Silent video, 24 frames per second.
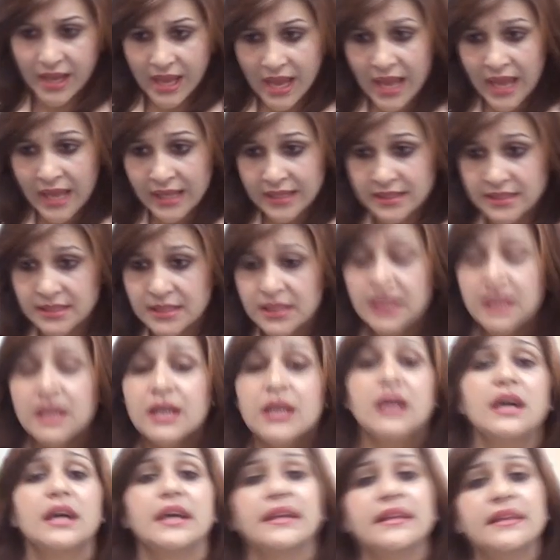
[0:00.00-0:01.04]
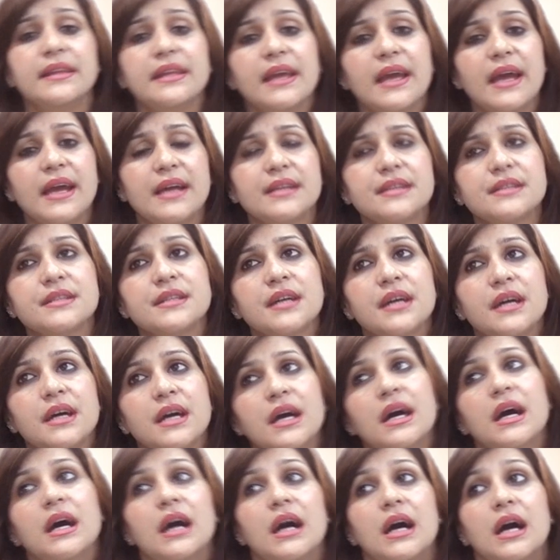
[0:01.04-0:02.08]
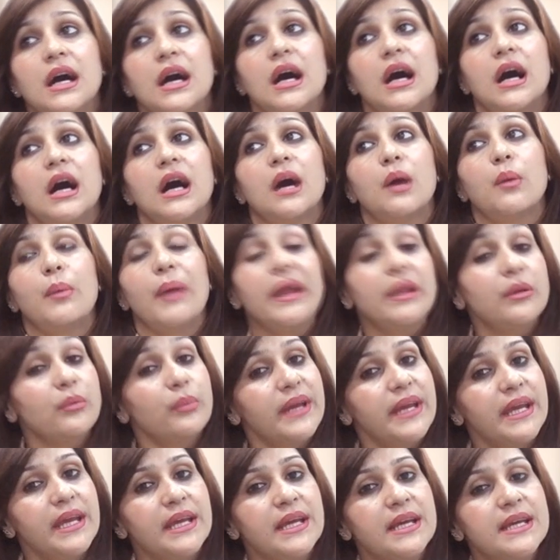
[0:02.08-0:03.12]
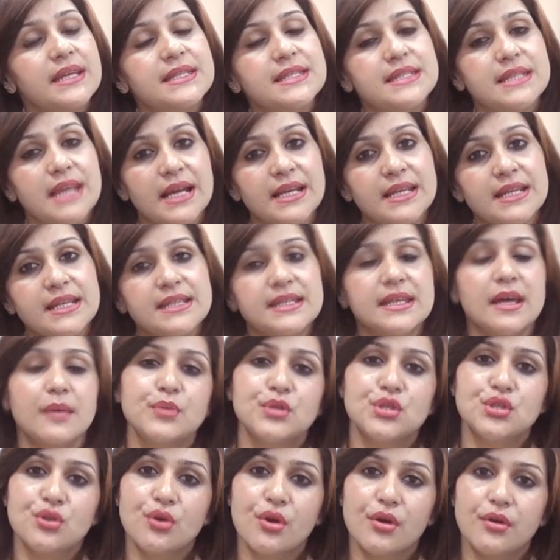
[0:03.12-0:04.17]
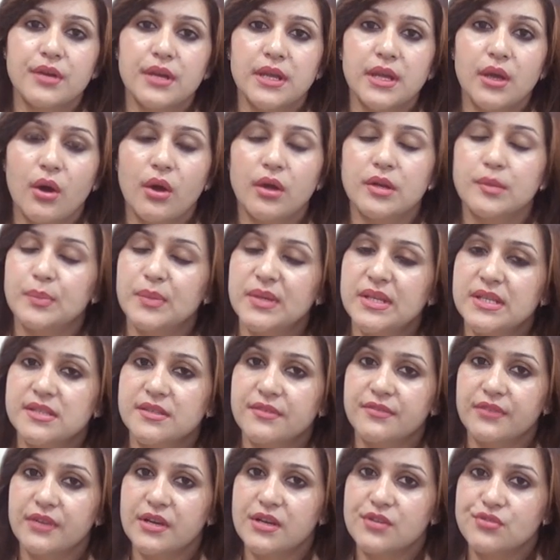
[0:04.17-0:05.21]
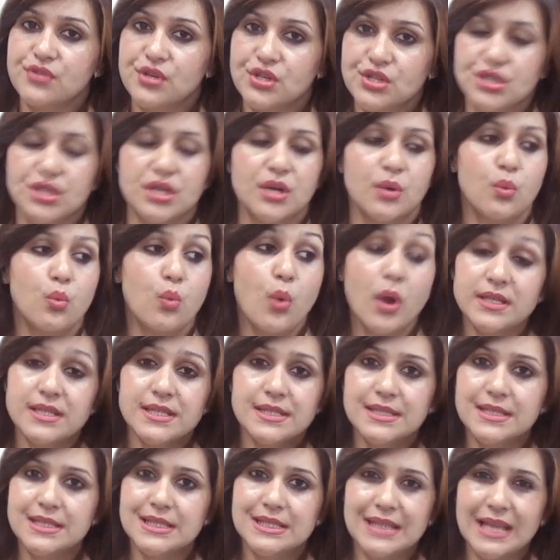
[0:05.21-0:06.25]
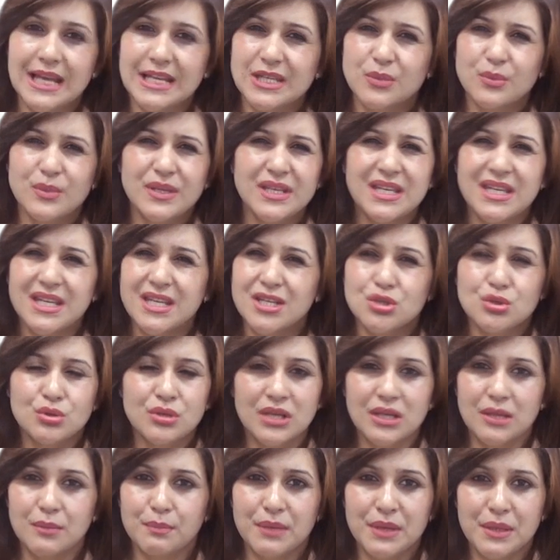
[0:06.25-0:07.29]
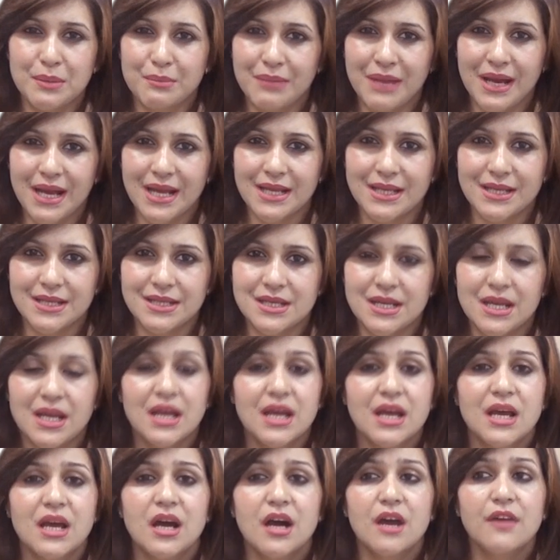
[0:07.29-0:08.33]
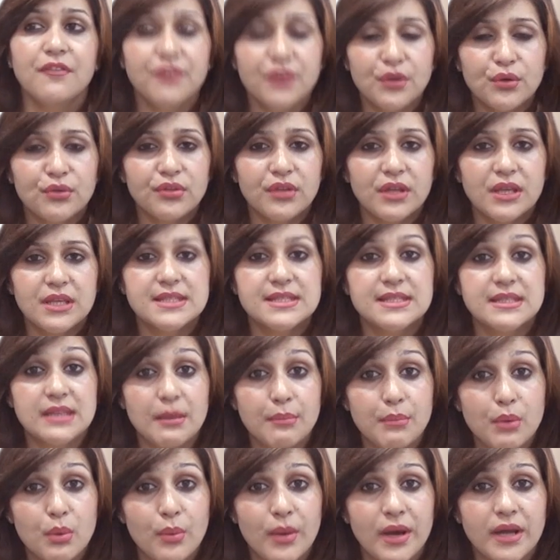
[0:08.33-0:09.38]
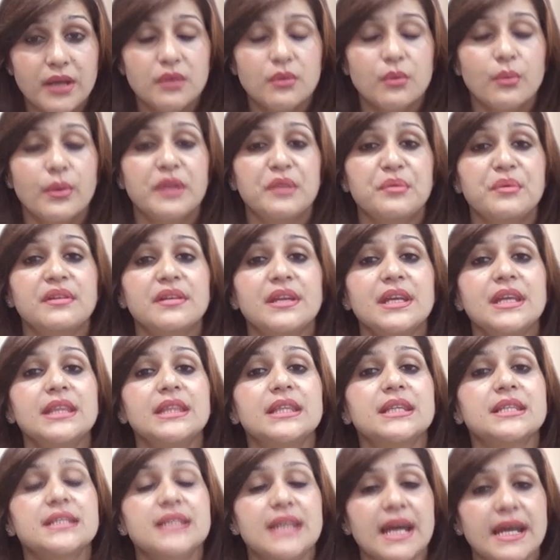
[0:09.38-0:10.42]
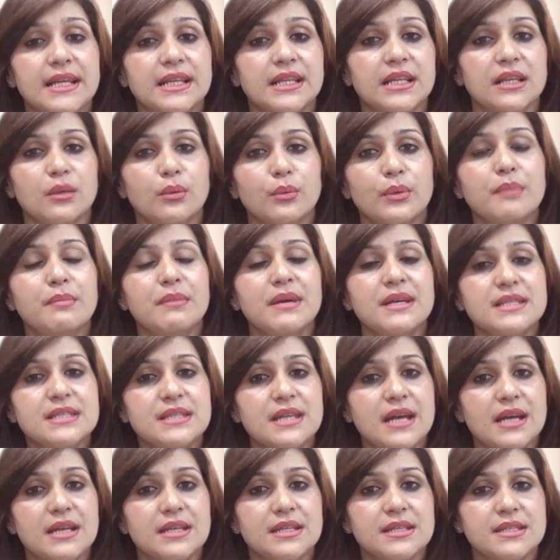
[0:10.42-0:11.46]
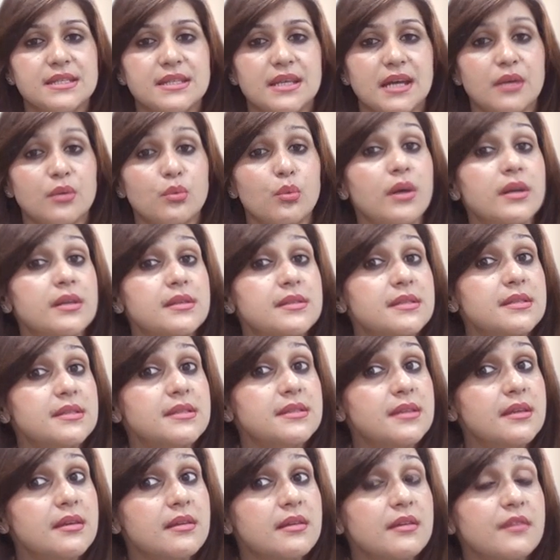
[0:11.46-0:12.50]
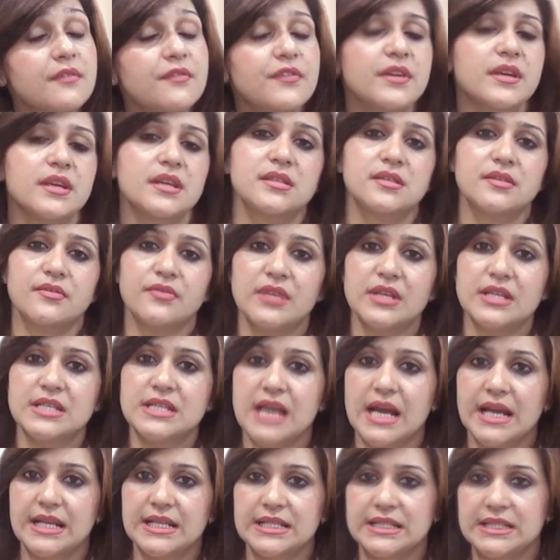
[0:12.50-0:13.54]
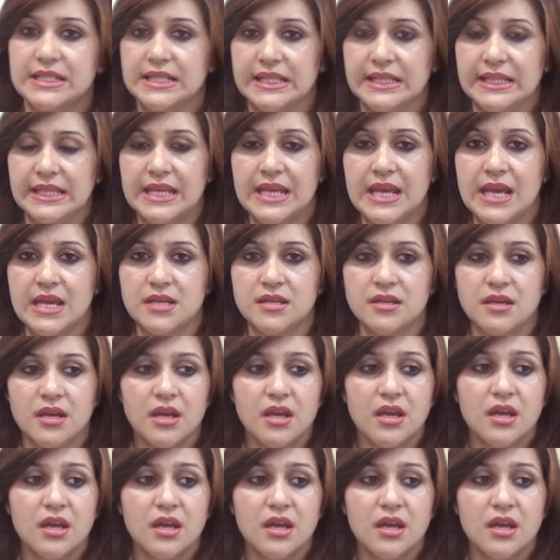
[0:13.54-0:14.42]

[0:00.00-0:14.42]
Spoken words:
And in the end, when we study some story or a piece of literature, what is it that we need to keep in mind? A few things. Number one, when we read the title, we must understand what is the significance of the title in the end.